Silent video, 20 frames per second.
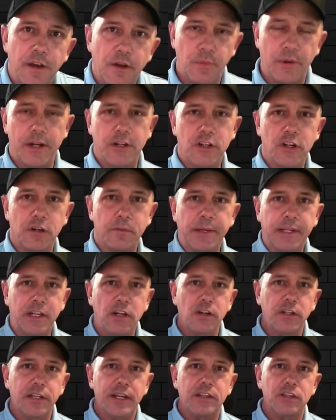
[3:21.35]
And when I took my
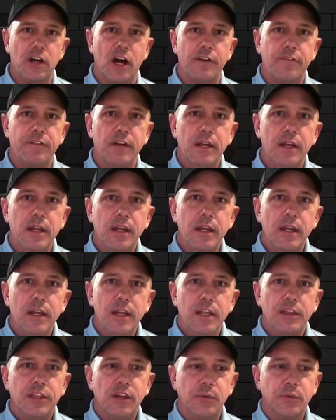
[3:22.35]
gear case off,
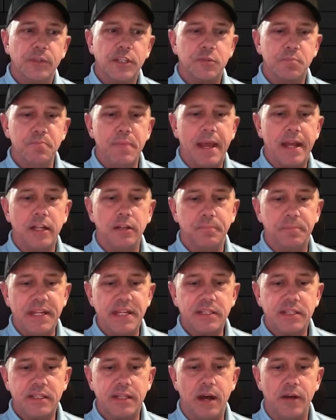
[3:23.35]
there was this metal
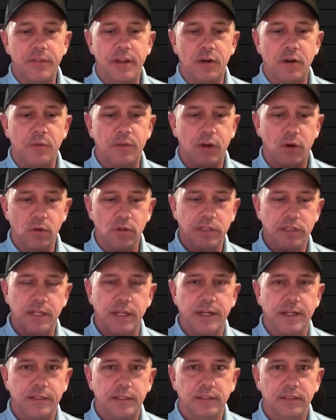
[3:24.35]
piece down there with holes in it.